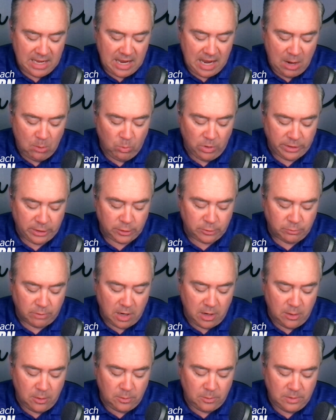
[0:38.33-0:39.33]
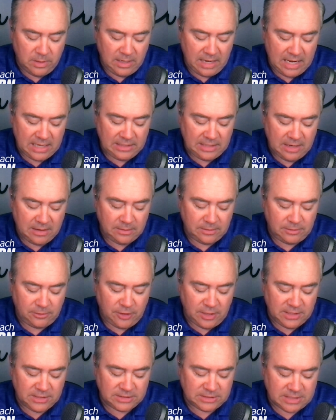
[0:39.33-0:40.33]
I want to grow and get
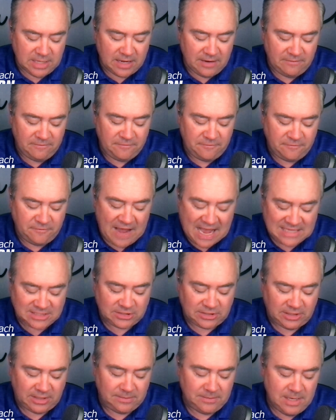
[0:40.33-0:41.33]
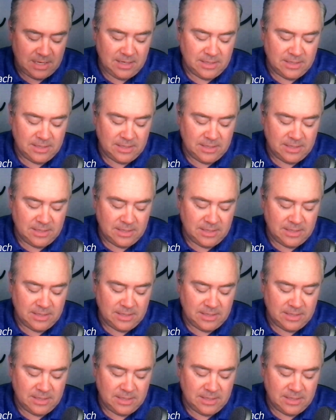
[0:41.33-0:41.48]
things done faster.